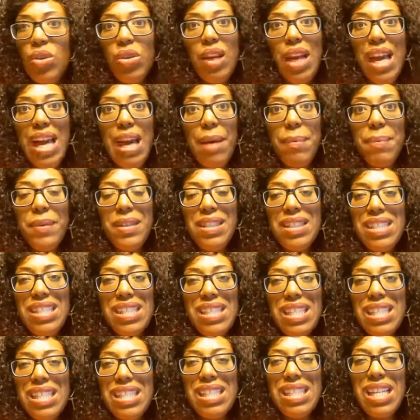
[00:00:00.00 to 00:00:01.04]
happens
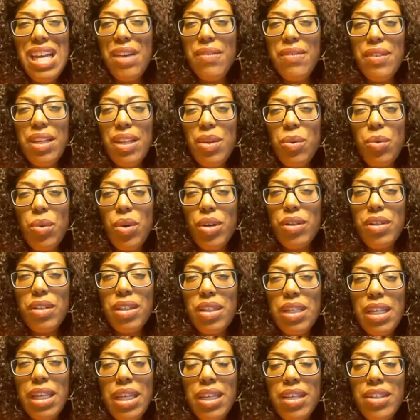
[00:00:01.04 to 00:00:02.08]
is not really worth
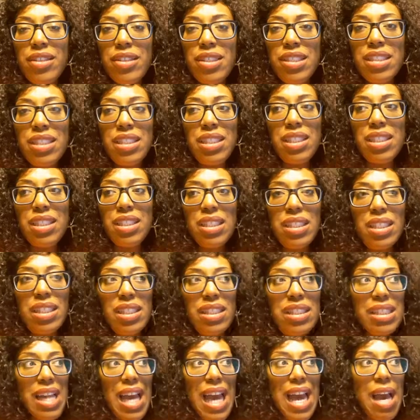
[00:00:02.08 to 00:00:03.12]
the energy and
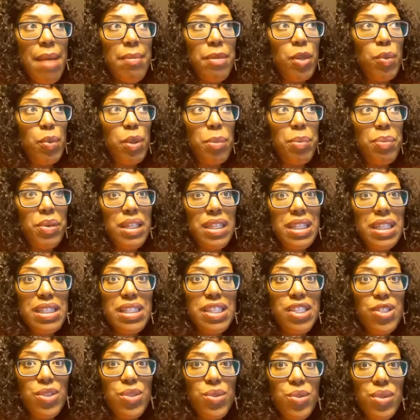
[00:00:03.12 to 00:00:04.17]
the time that we put
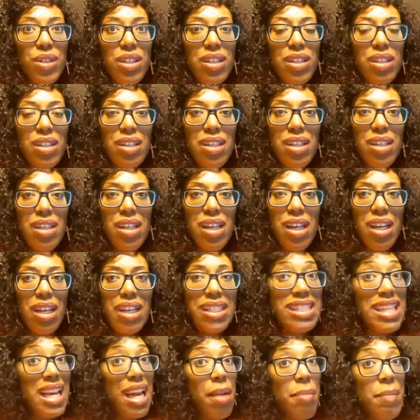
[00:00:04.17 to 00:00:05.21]
into it.
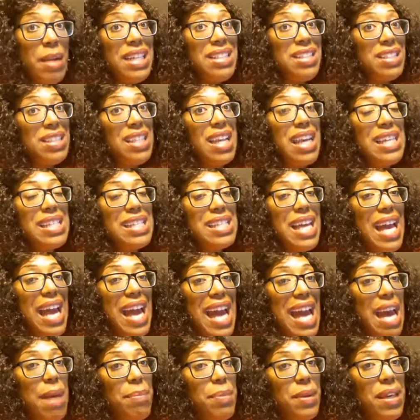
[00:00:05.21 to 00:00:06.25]
Because there are major things that
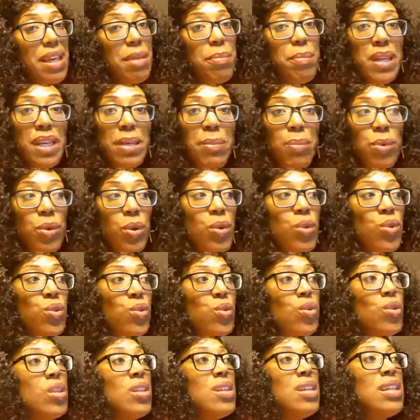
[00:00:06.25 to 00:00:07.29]
happen. People,
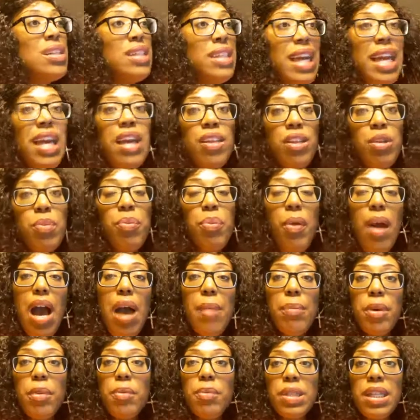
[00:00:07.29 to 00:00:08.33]
yeah, you
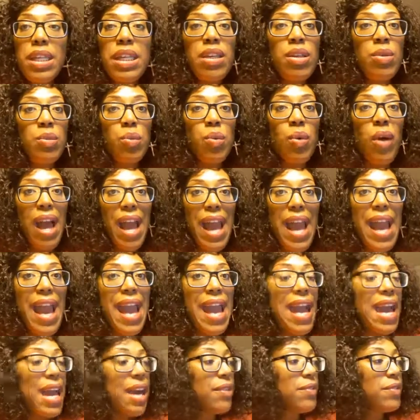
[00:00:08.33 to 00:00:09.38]
probably will
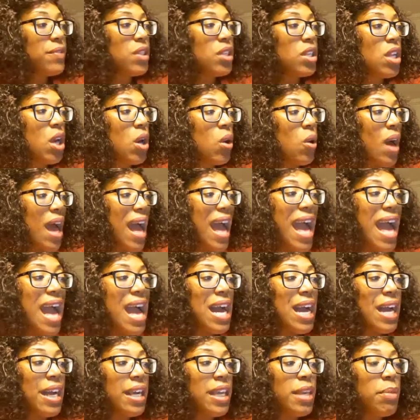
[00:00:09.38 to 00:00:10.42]
have, a
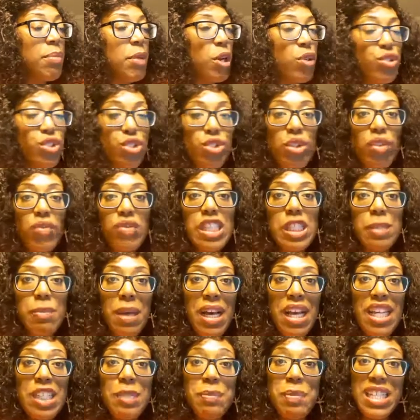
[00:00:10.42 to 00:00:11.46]
high emotional
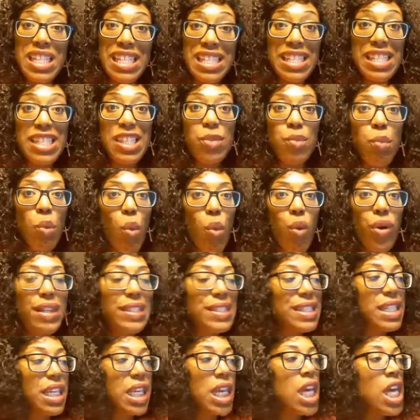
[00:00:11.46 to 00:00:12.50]
response because it's
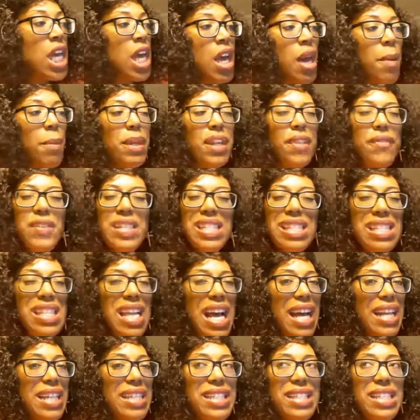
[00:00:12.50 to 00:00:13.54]
warranted. But if it's
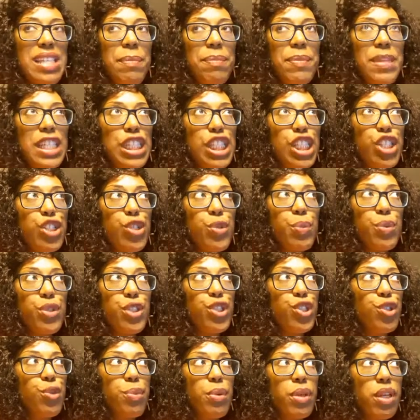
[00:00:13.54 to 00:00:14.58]
not something super,
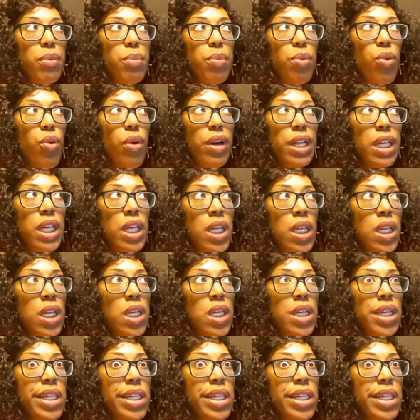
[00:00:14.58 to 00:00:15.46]
super important,